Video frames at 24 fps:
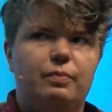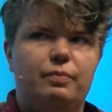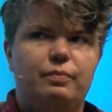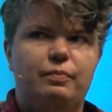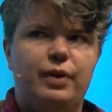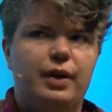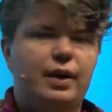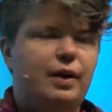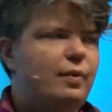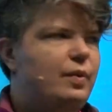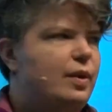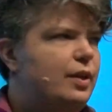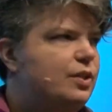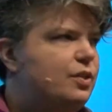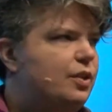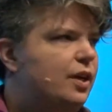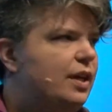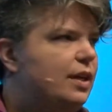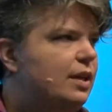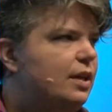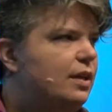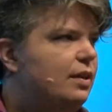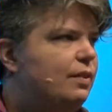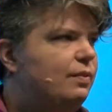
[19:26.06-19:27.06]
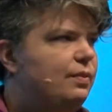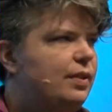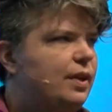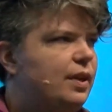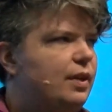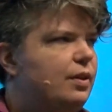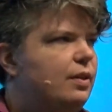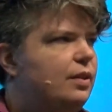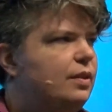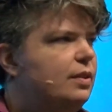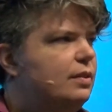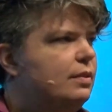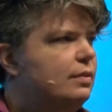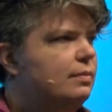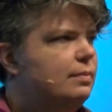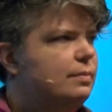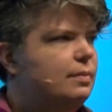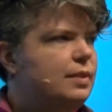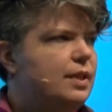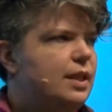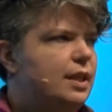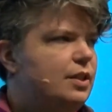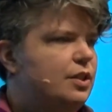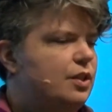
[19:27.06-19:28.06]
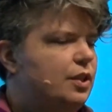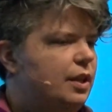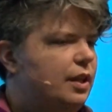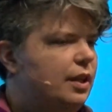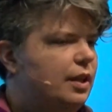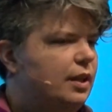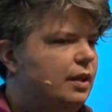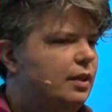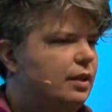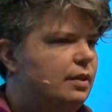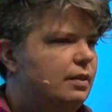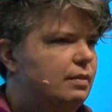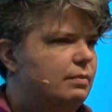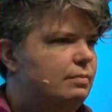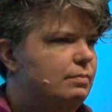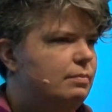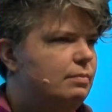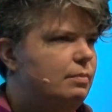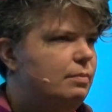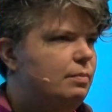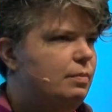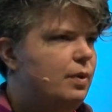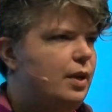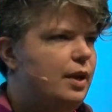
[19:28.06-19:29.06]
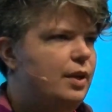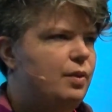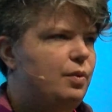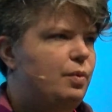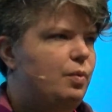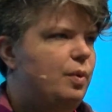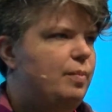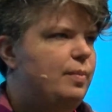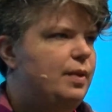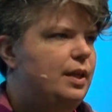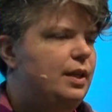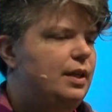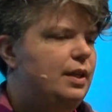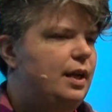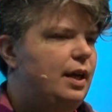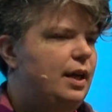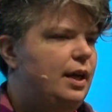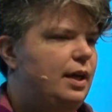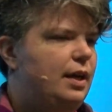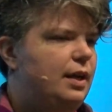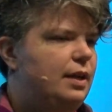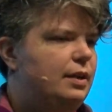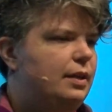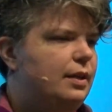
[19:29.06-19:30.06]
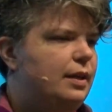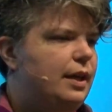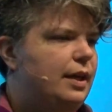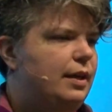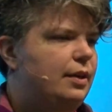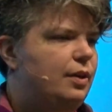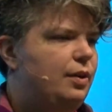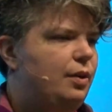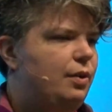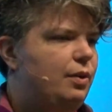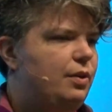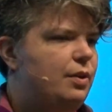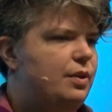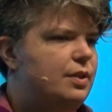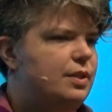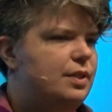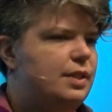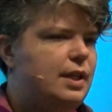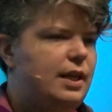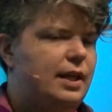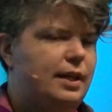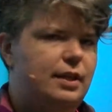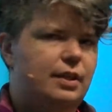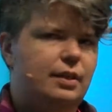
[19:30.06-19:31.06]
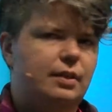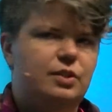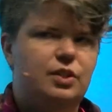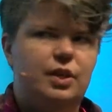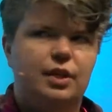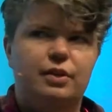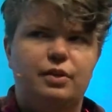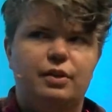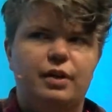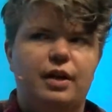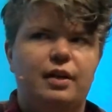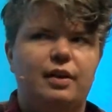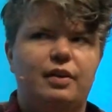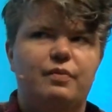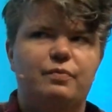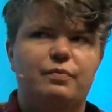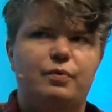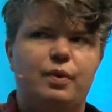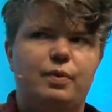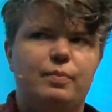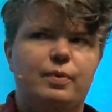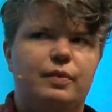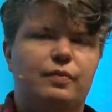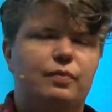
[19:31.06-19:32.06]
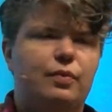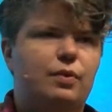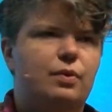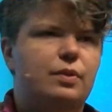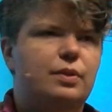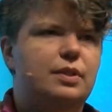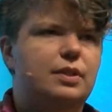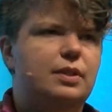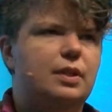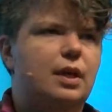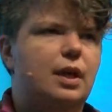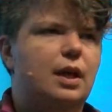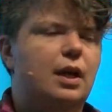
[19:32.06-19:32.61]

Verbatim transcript: very well trained in the field, teaching other women and girls and gender non-conforming folks.